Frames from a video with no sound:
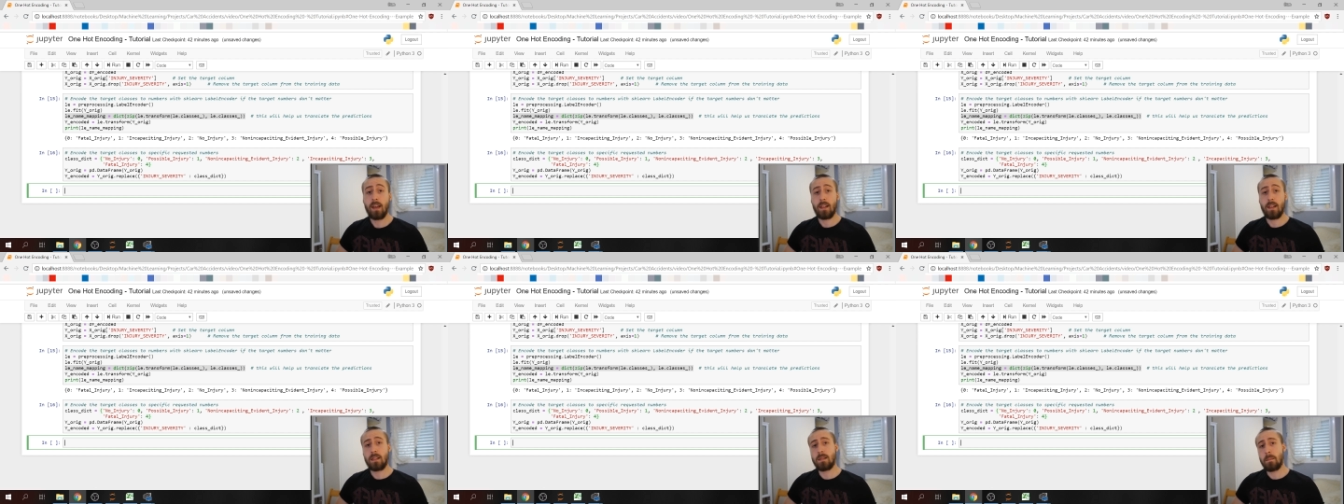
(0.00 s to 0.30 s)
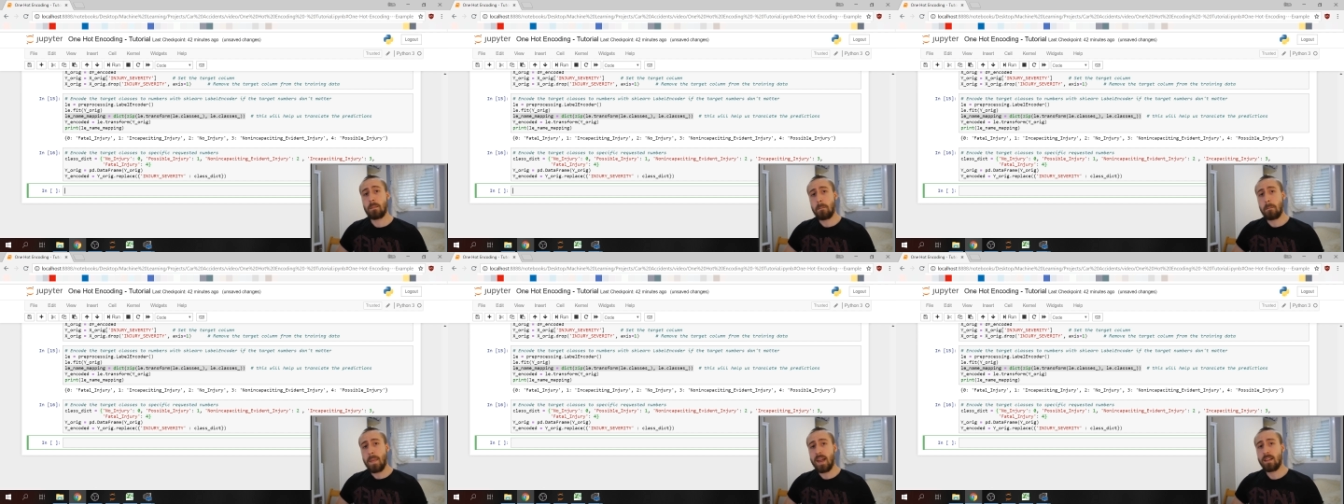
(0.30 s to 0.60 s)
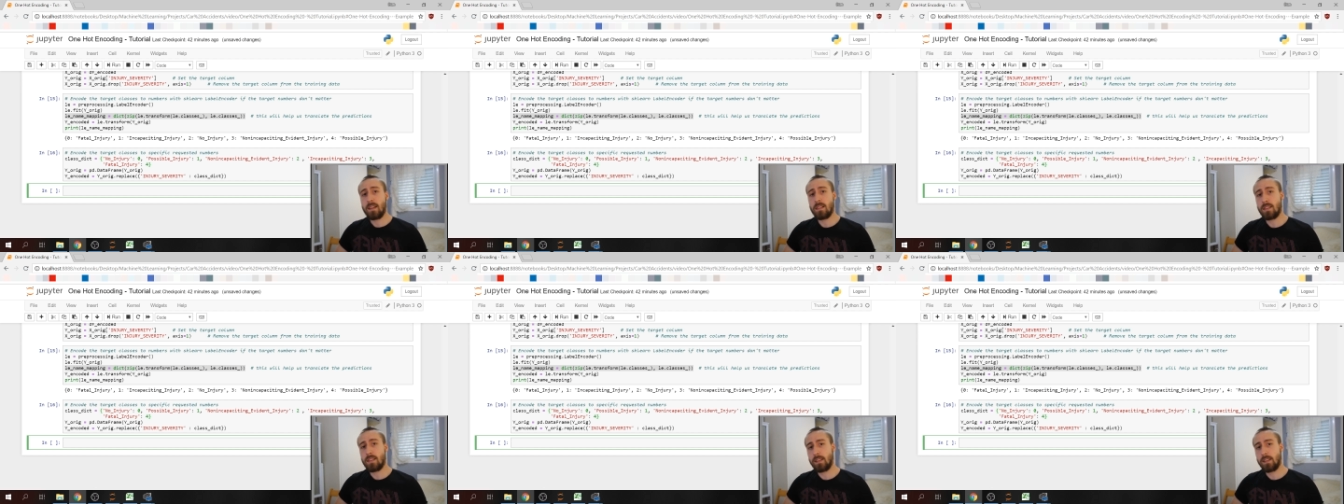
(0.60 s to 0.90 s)
The
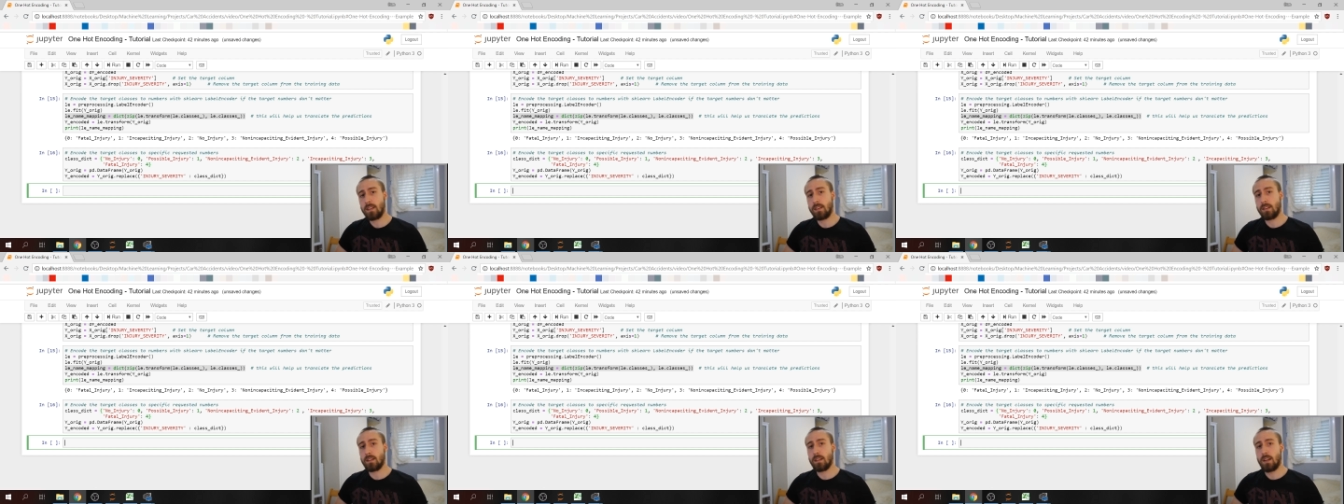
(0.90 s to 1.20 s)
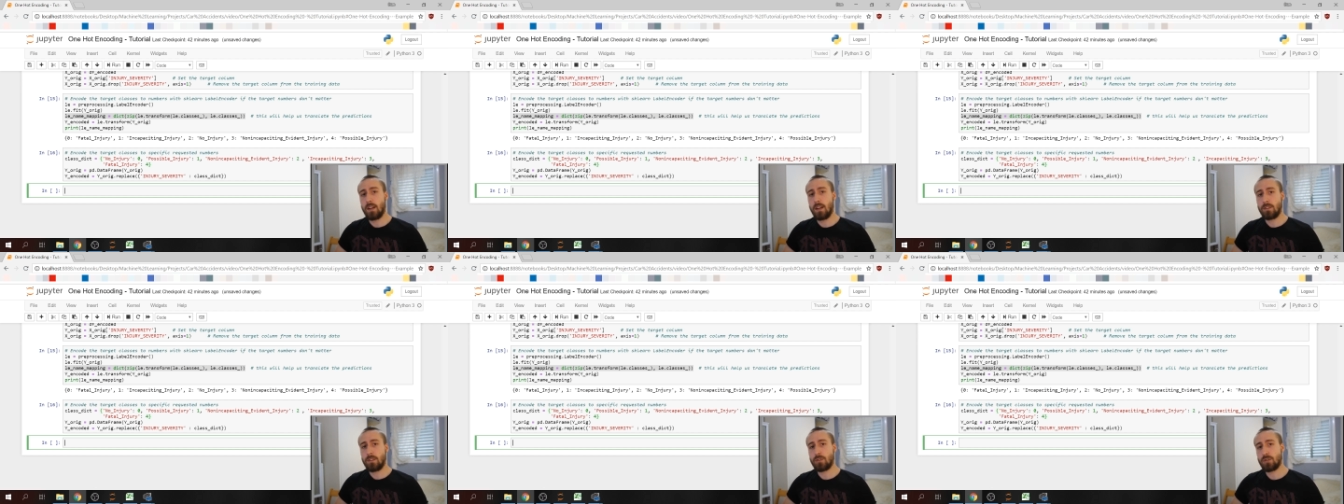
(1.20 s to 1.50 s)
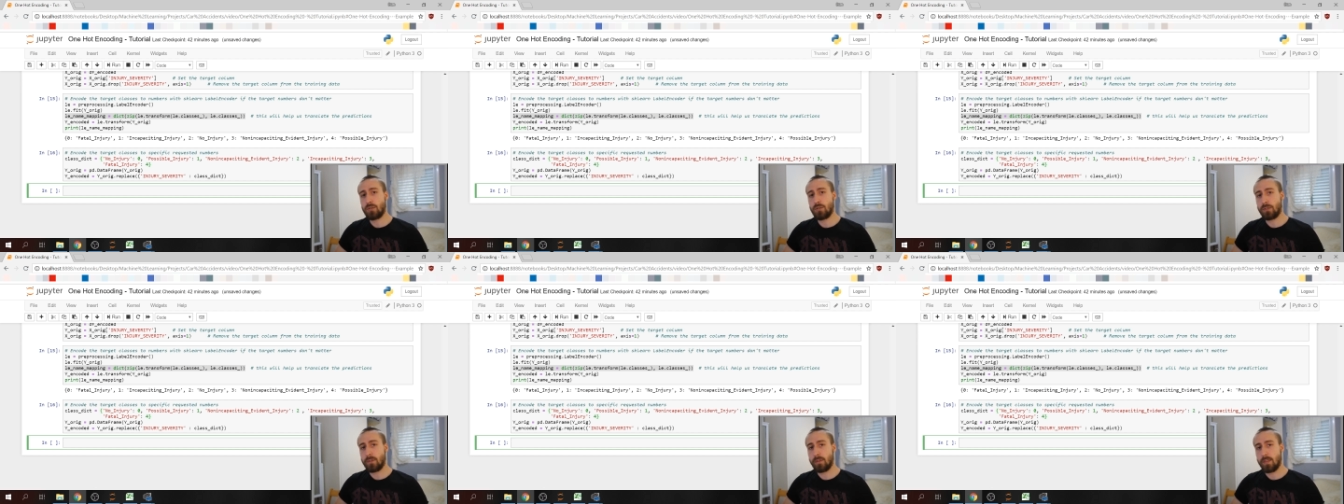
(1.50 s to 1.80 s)
main thing you
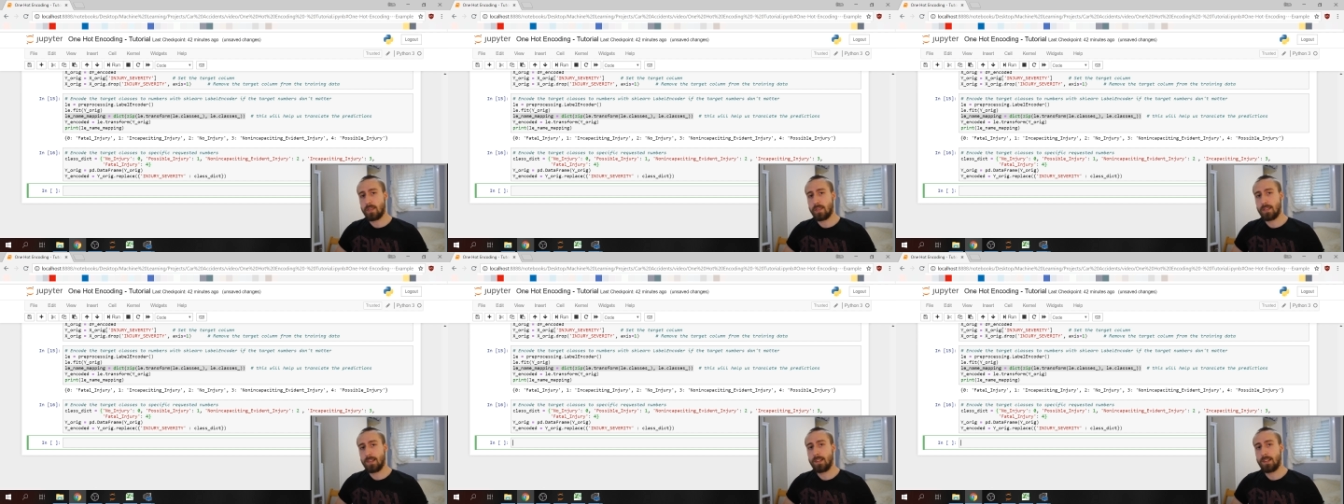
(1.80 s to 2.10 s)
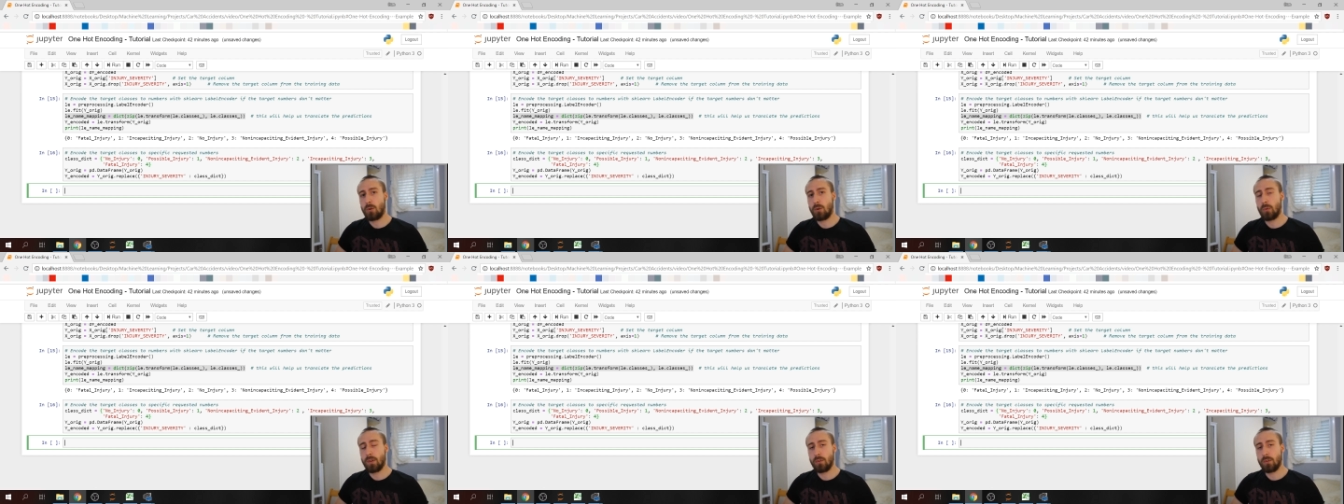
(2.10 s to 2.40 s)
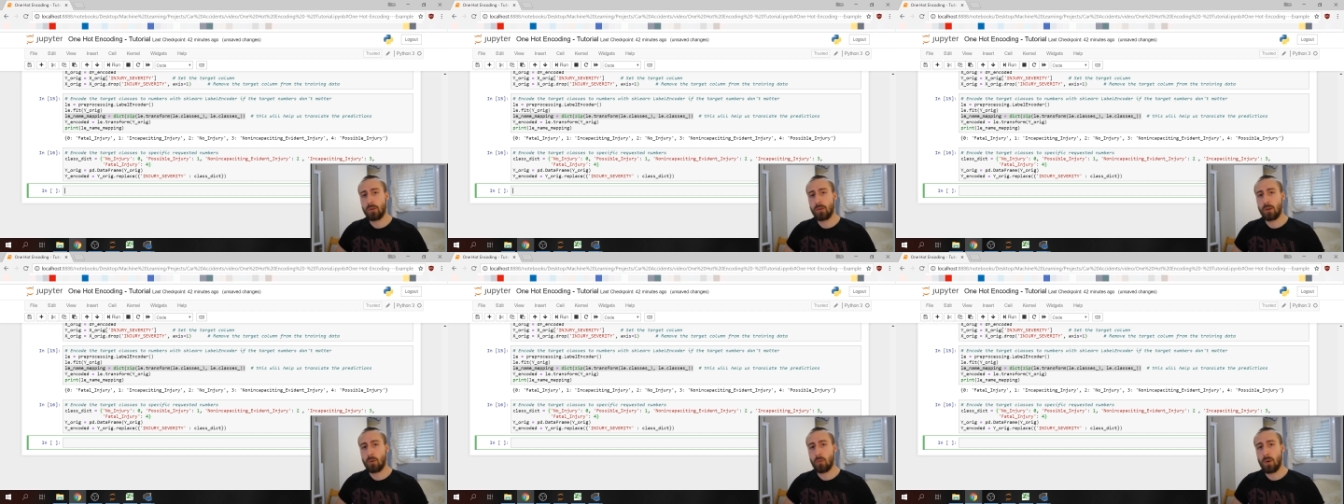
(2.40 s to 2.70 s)
should consider when
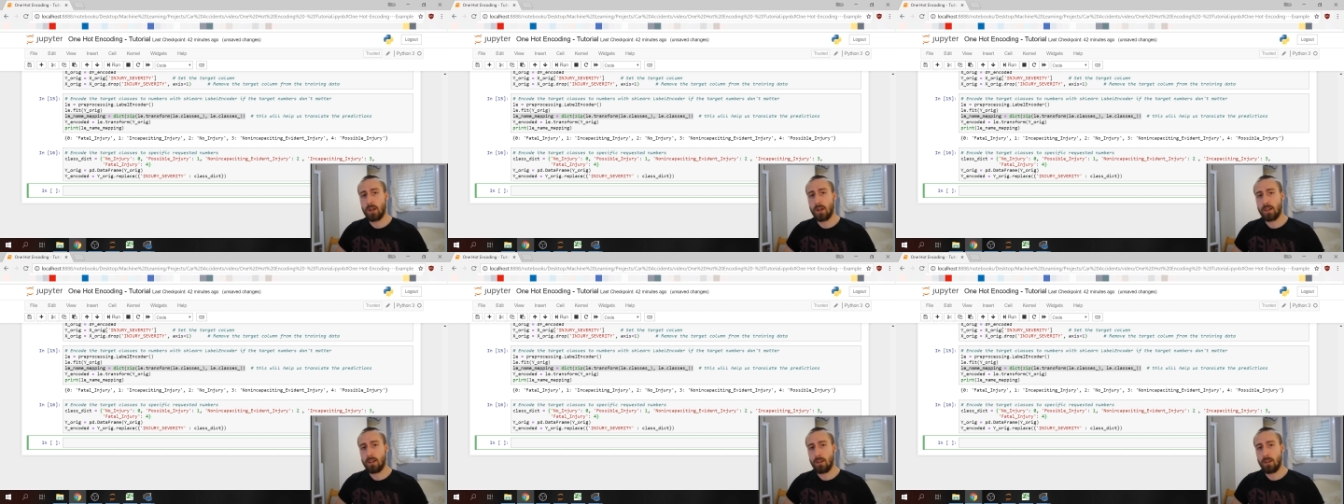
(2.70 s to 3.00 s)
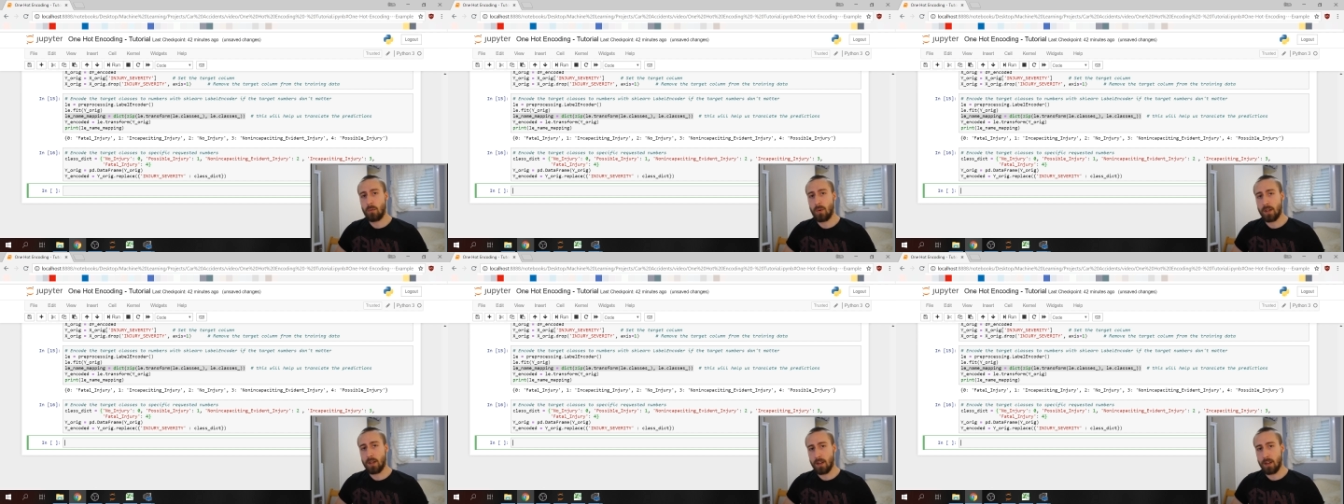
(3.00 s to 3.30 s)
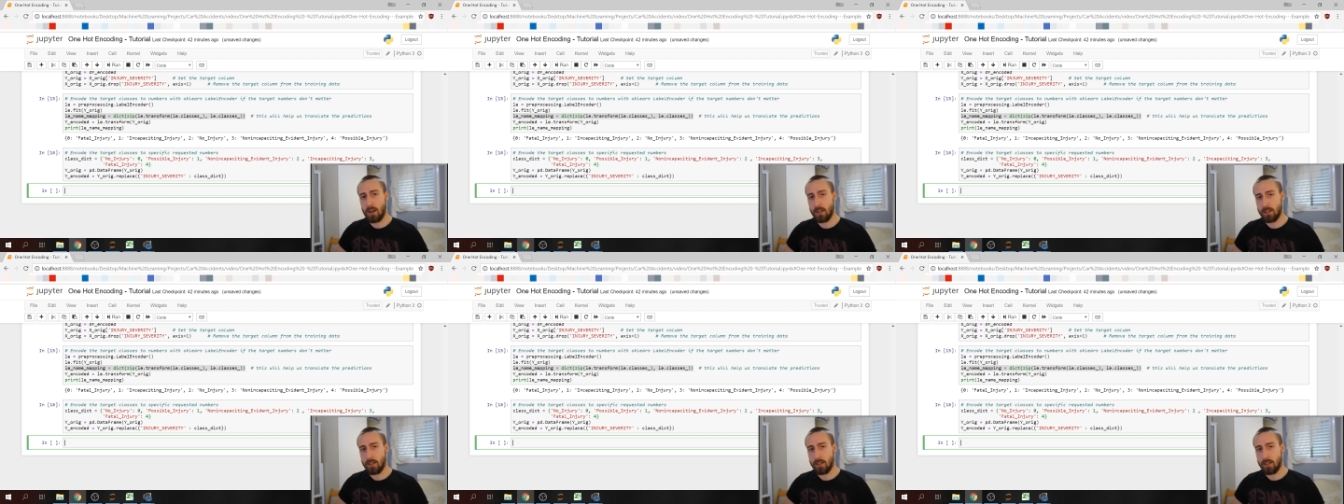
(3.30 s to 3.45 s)
doing what one-hot